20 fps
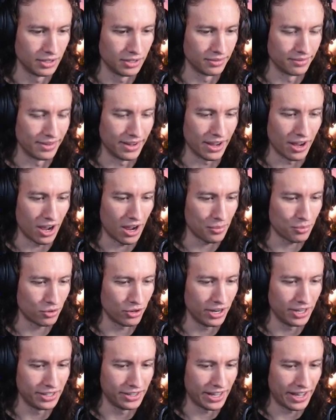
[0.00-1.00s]
Man,
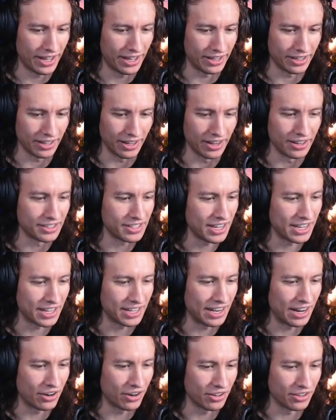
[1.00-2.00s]
operating that and taking
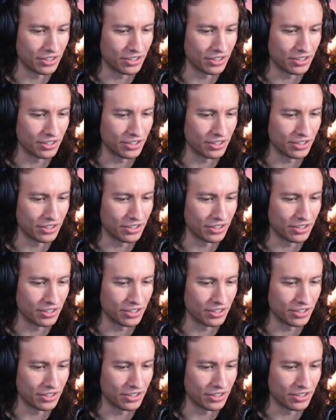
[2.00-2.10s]
out all the